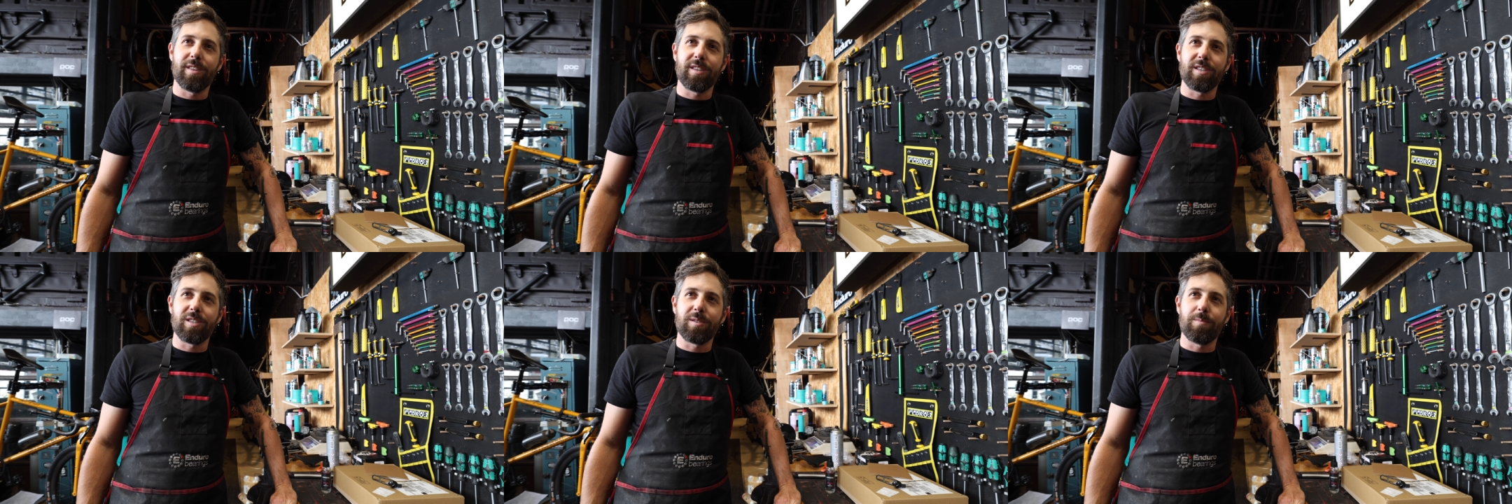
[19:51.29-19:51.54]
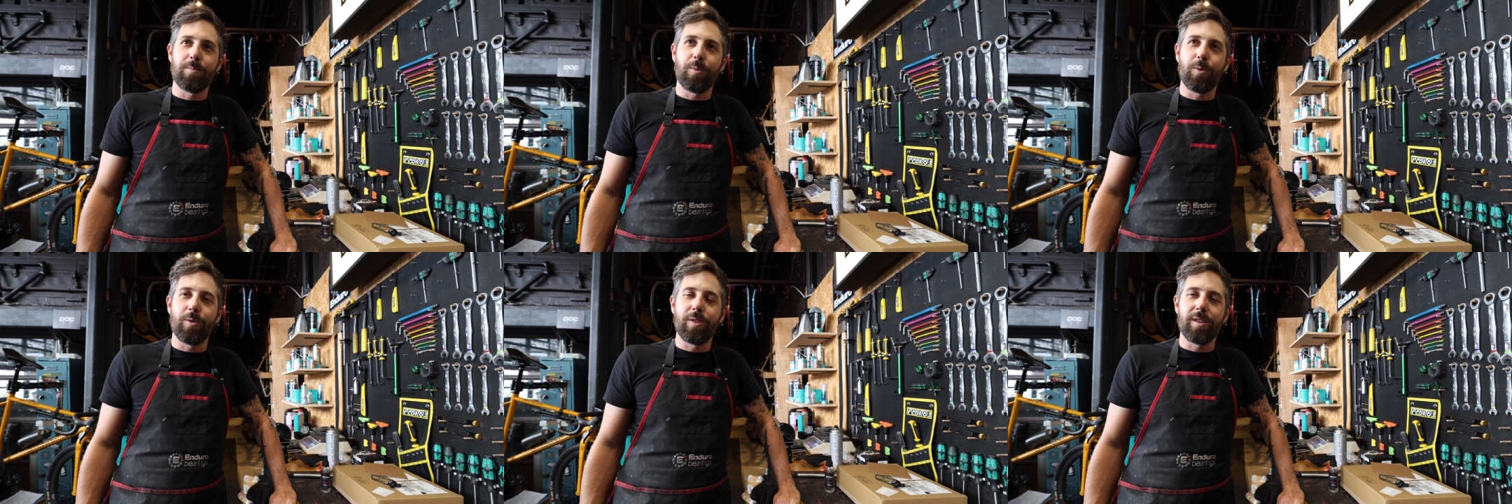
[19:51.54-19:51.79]
This
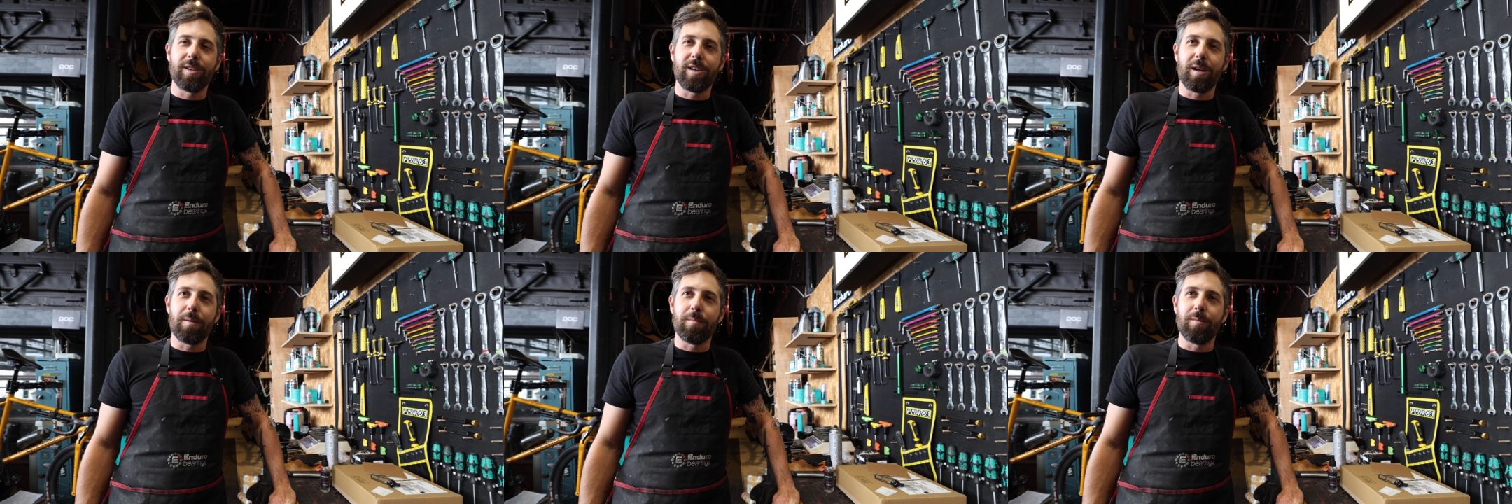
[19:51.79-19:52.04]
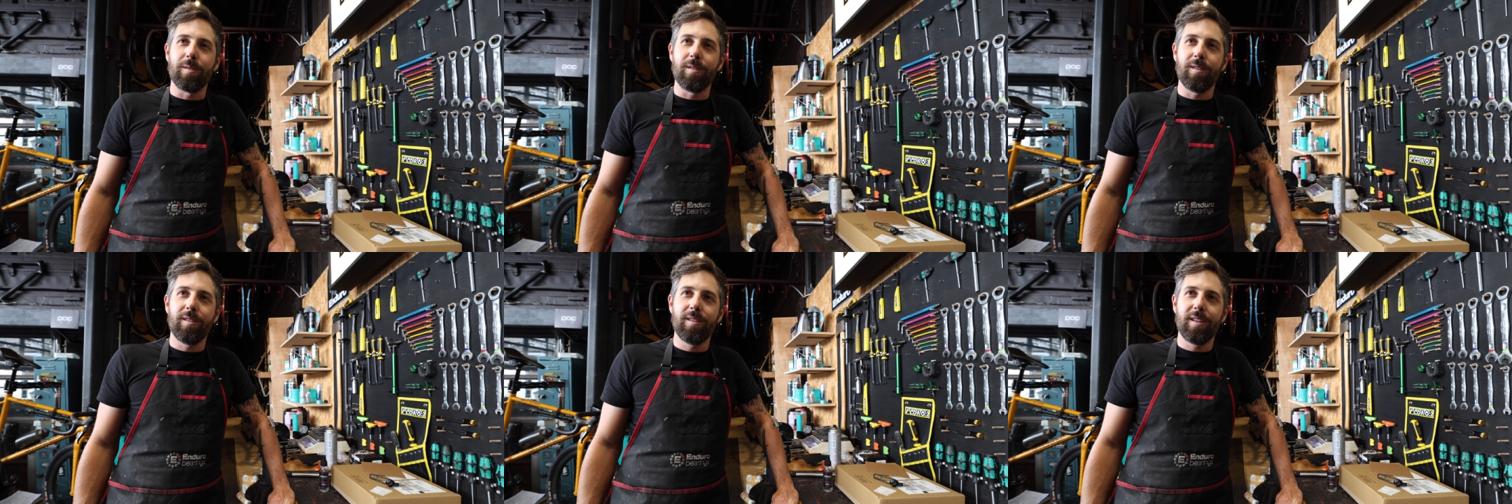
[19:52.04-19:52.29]
is more than
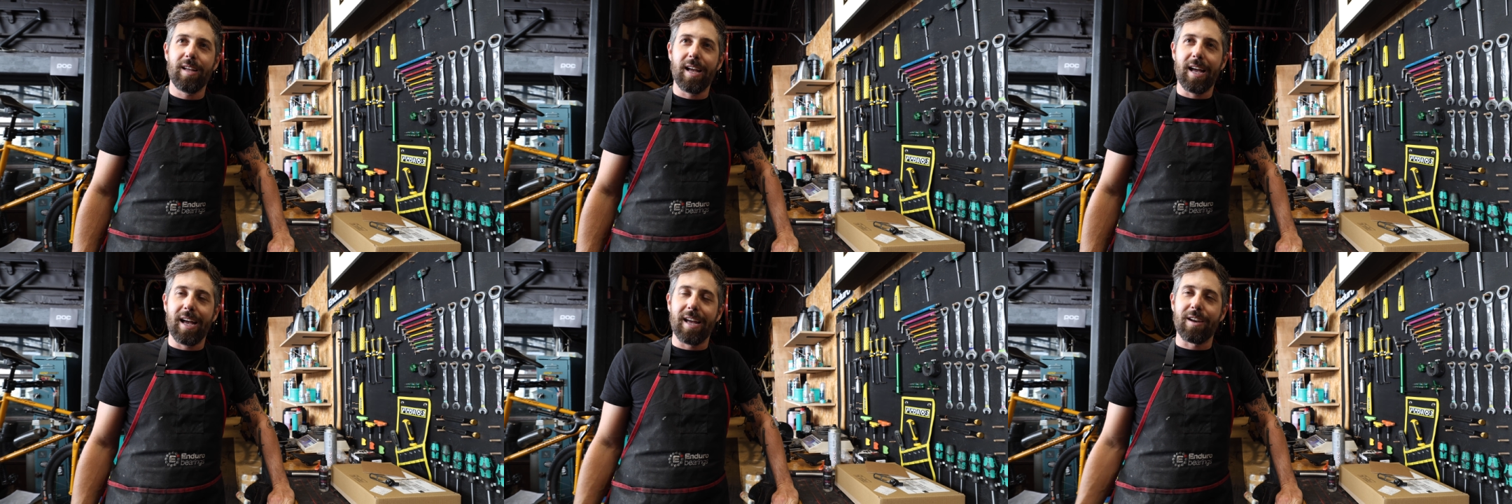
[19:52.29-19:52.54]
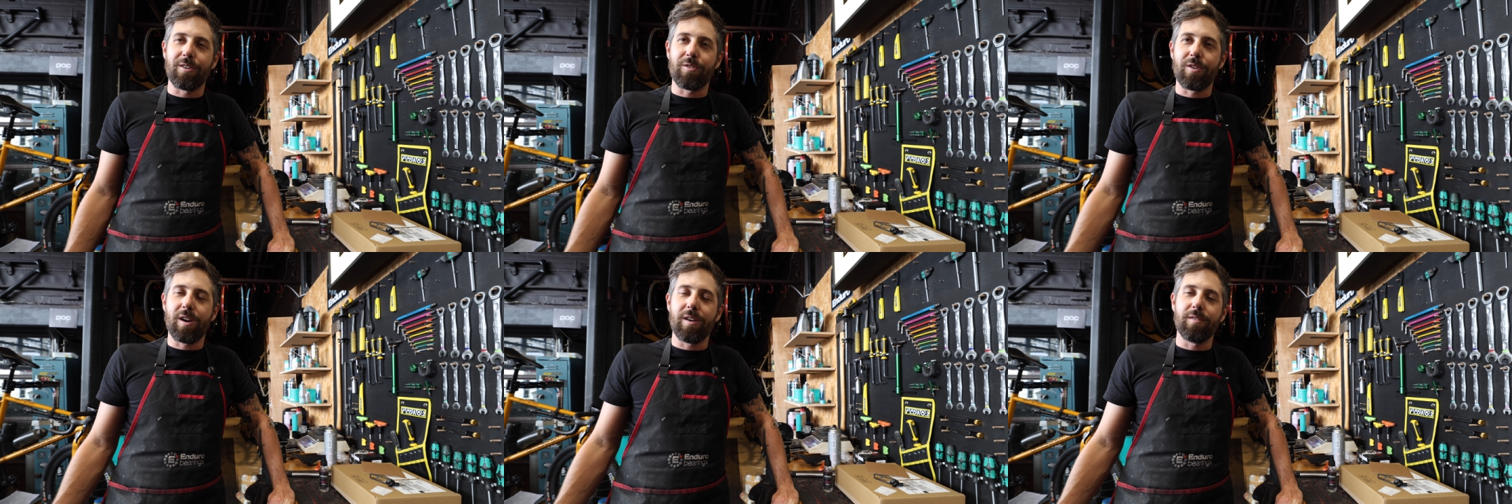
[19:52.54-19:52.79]
double,
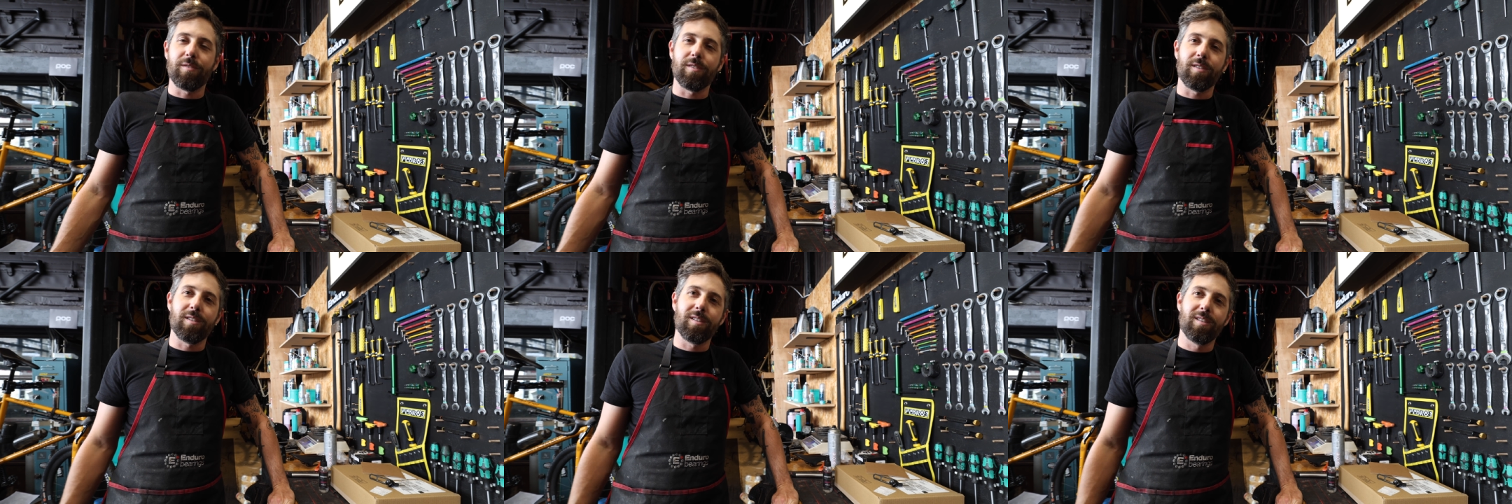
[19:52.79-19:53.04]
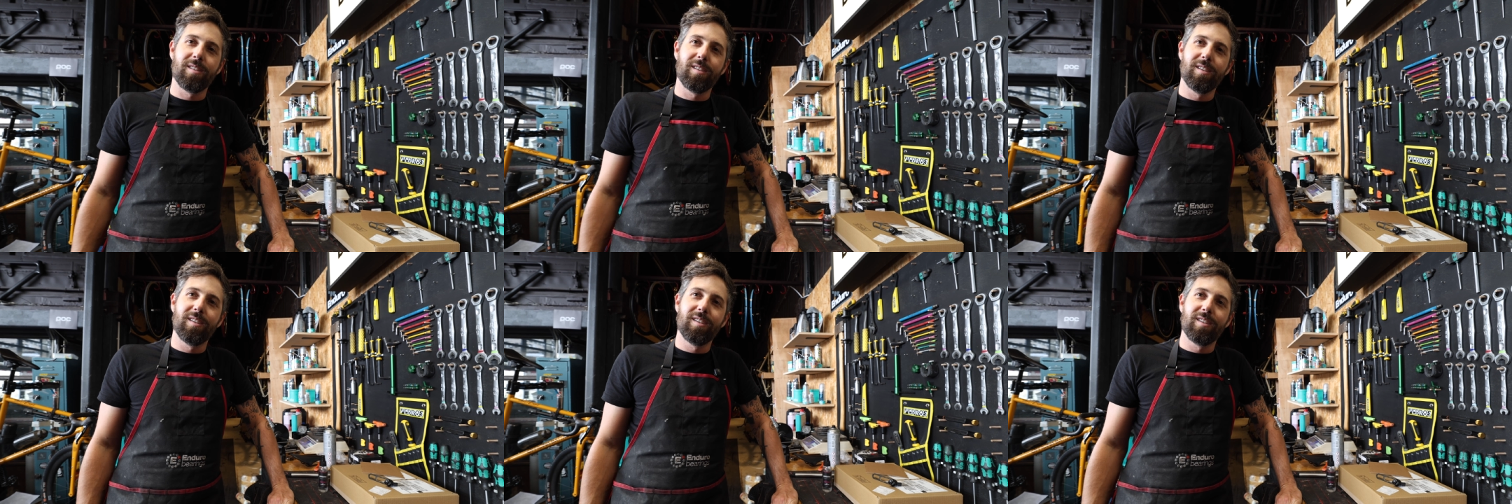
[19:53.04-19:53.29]
and
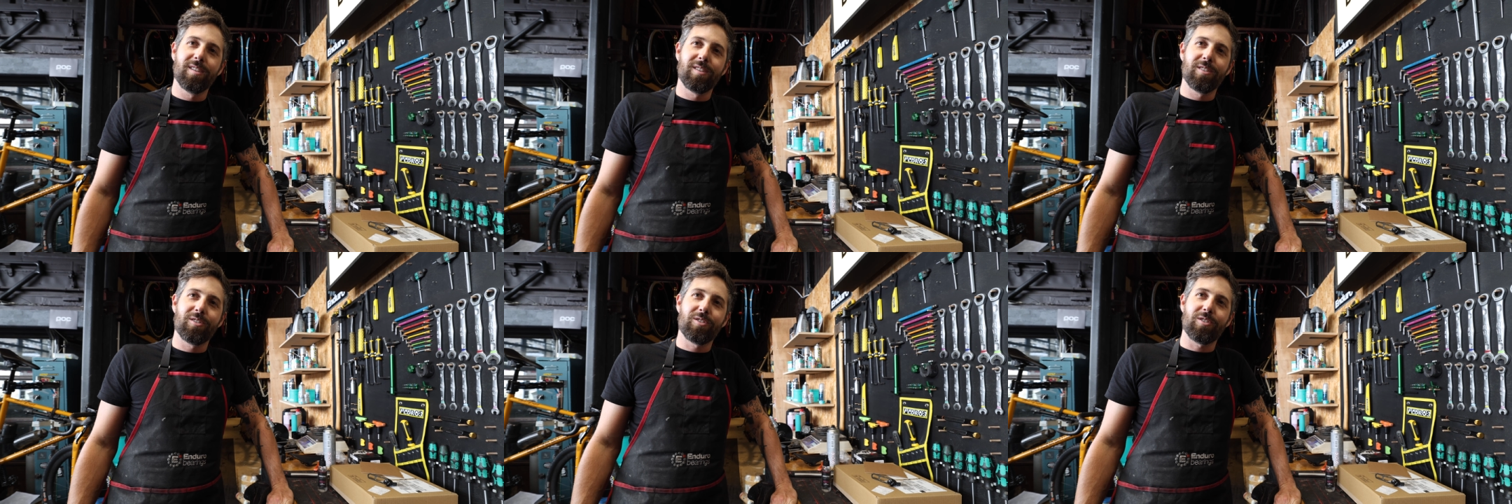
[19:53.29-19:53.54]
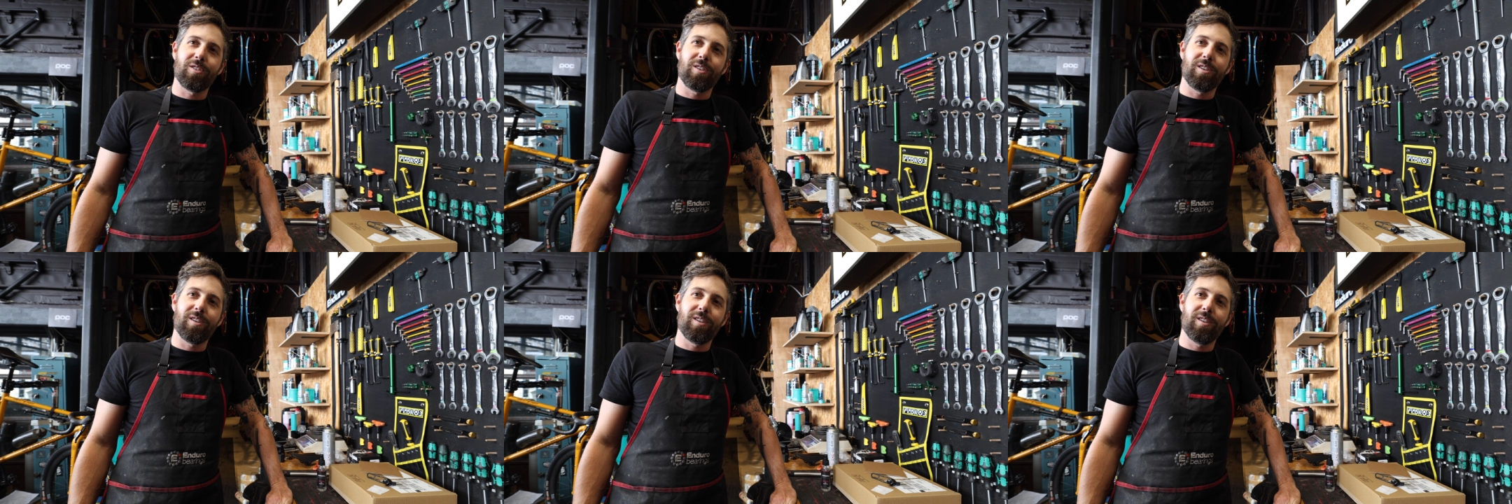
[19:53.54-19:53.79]
gravel.
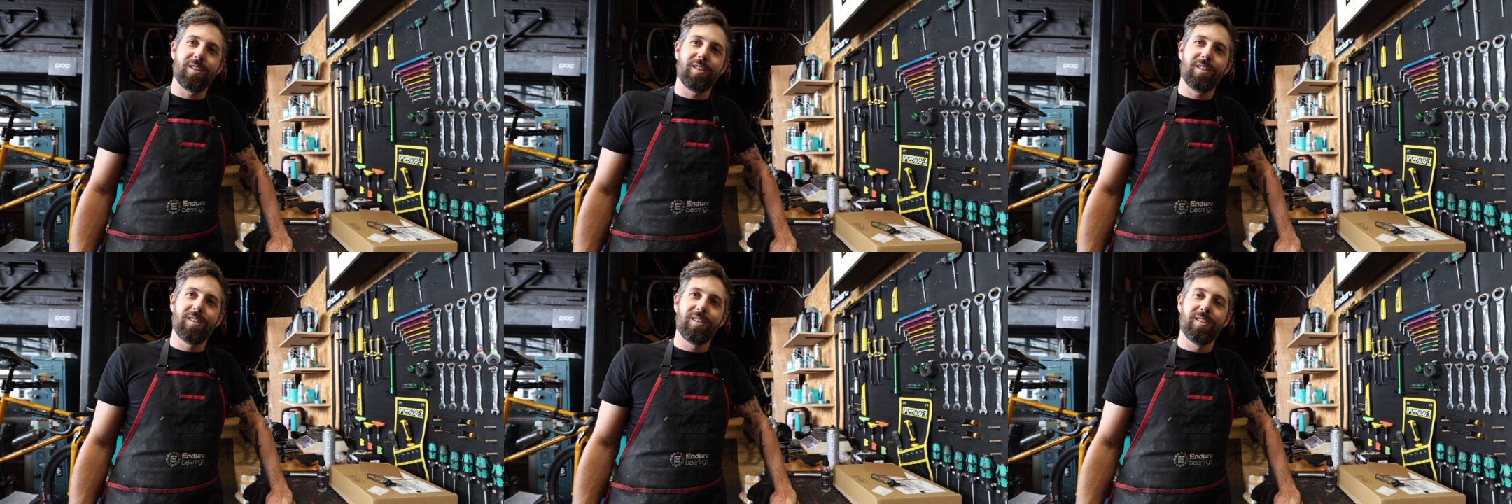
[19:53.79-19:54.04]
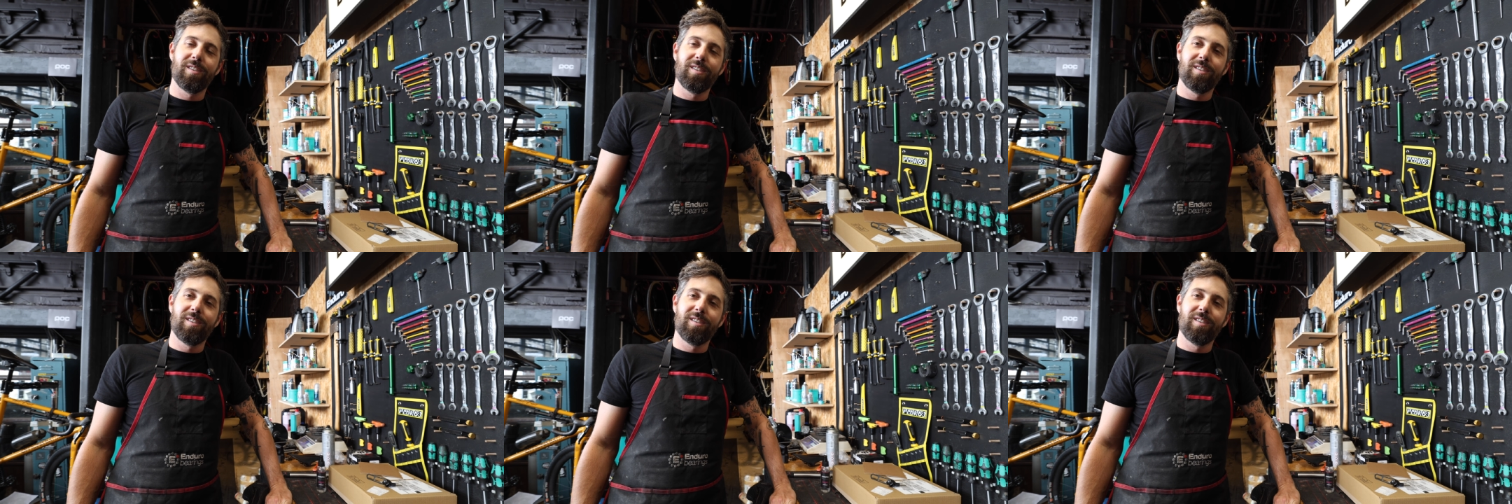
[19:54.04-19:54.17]
So